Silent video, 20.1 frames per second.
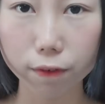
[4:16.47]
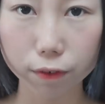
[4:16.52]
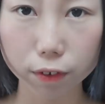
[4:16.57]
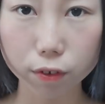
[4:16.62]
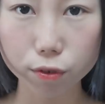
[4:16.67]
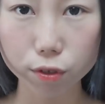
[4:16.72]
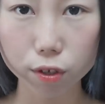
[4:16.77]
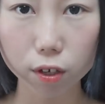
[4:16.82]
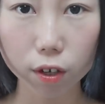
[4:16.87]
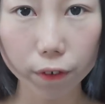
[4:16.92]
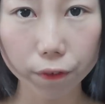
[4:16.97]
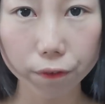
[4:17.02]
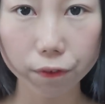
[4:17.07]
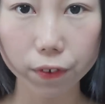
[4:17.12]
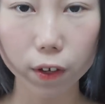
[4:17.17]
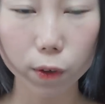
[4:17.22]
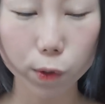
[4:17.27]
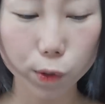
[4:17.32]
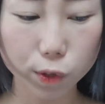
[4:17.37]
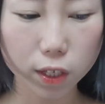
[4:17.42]
If you still
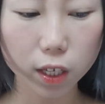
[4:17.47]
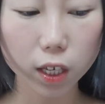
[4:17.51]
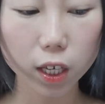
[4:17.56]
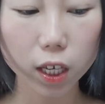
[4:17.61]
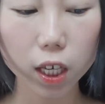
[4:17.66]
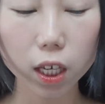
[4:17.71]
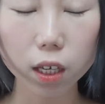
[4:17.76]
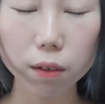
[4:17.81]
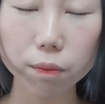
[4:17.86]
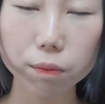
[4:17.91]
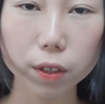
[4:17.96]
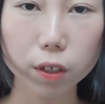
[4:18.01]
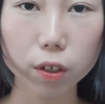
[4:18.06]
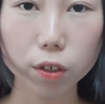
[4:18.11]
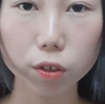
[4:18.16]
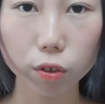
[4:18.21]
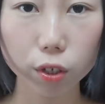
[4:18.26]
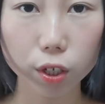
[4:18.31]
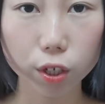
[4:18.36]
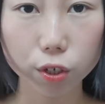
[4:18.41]
feel sticky,
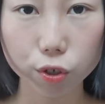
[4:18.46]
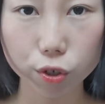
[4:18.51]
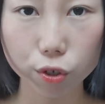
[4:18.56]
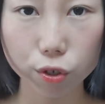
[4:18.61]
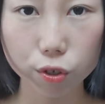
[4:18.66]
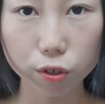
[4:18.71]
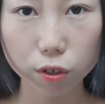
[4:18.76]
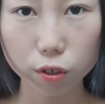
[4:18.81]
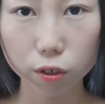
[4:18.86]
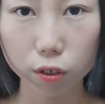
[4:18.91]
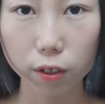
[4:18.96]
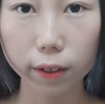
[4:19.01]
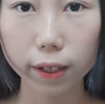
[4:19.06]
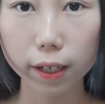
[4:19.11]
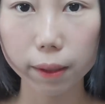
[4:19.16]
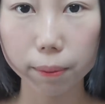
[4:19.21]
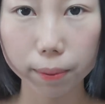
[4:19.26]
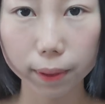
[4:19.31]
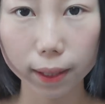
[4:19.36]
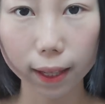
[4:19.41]
you can just uh,
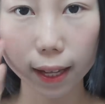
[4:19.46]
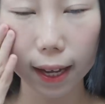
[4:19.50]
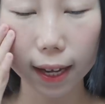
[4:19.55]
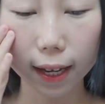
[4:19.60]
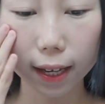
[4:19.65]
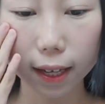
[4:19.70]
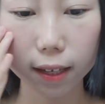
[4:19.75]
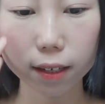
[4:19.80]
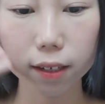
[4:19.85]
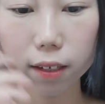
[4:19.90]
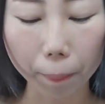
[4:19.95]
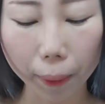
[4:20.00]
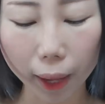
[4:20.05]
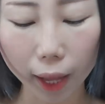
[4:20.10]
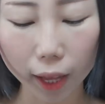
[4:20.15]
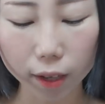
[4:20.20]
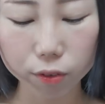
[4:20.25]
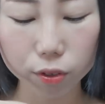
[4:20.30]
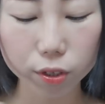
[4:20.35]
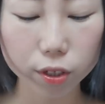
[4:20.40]
apply
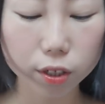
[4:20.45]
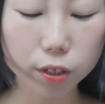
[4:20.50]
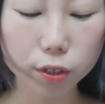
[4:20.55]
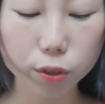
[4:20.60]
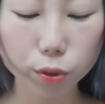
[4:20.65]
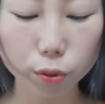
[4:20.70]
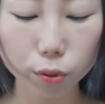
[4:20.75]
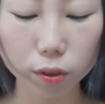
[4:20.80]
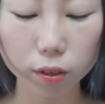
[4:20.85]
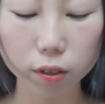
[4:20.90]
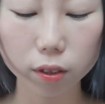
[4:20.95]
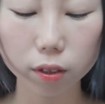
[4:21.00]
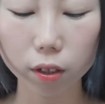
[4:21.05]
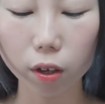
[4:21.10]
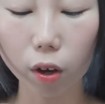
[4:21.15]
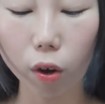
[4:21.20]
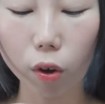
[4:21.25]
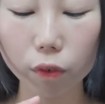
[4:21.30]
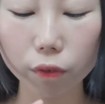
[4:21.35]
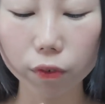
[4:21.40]
powder to
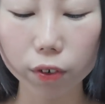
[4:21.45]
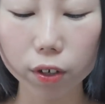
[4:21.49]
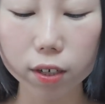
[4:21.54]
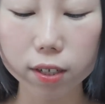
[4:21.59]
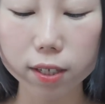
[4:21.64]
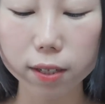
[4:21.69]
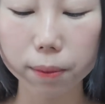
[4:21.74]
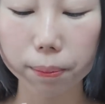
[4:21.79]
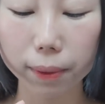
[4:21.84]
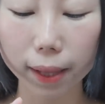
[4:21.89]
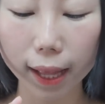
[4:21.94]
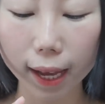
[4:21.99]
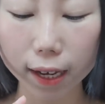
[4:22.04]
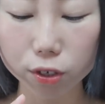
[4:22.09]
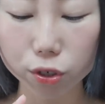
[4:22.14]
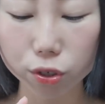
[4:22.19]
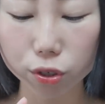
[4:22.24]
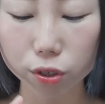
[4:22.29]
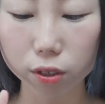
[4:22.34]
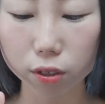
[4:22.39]
over the
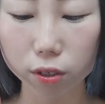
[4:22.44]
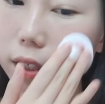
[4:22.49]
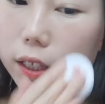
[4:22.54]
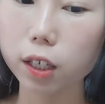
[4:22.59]
blush.